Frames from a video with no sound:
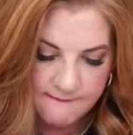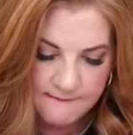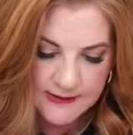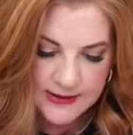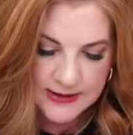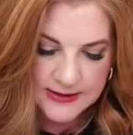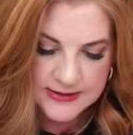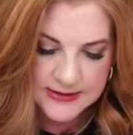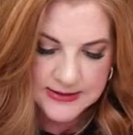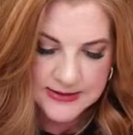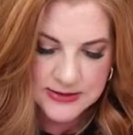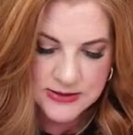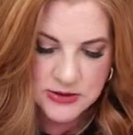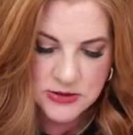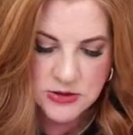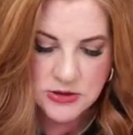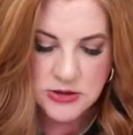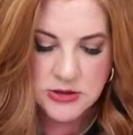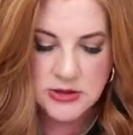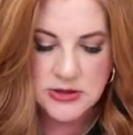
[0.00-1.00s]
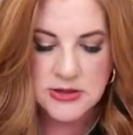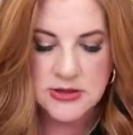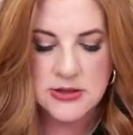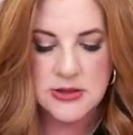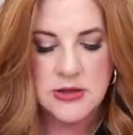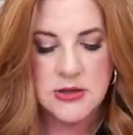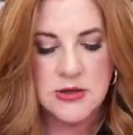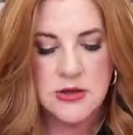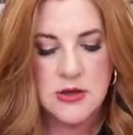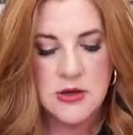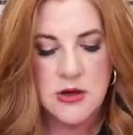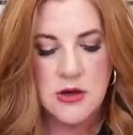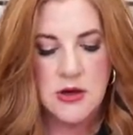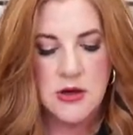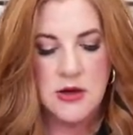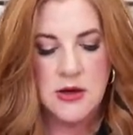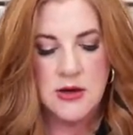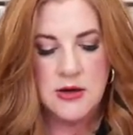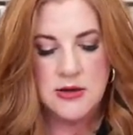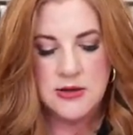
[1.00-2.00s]
these scissors.
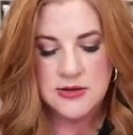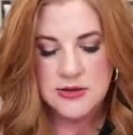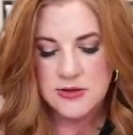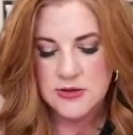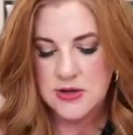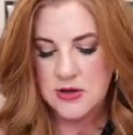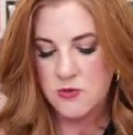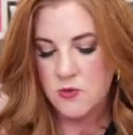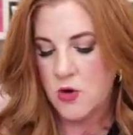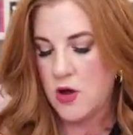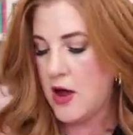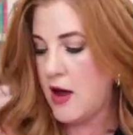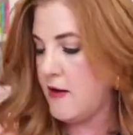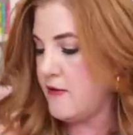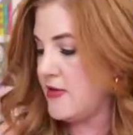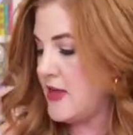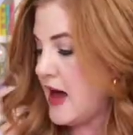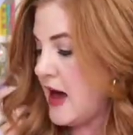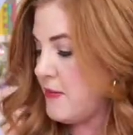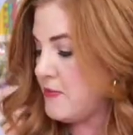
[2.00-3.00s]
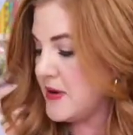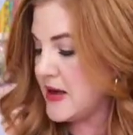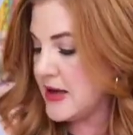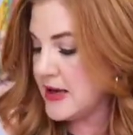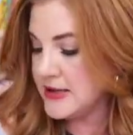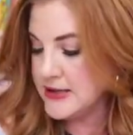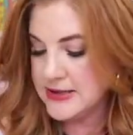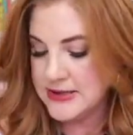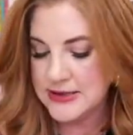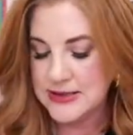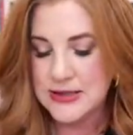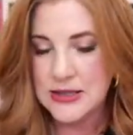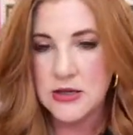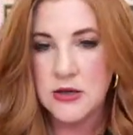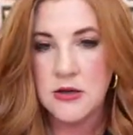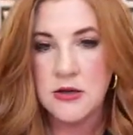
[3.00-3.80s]
So then we'll have that piece.